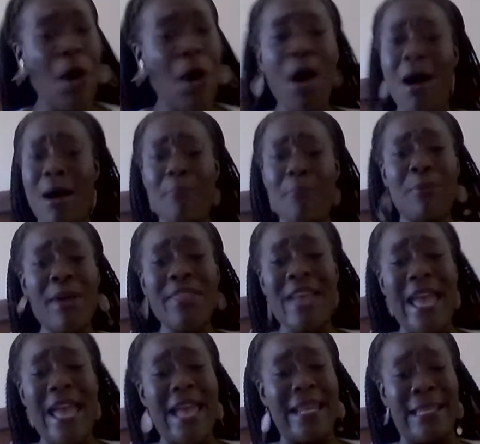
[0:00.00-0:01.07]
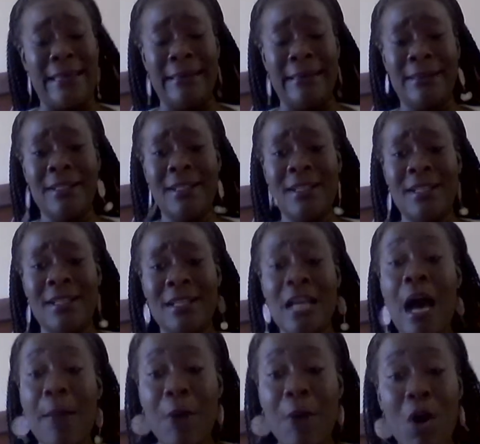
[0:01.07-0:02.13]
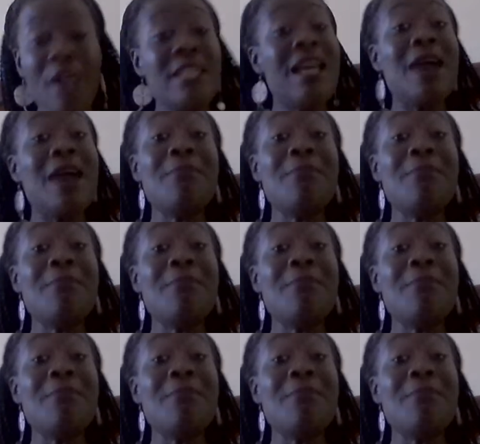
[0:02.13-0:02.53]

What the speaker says: on, Brother Eddie. Come on, young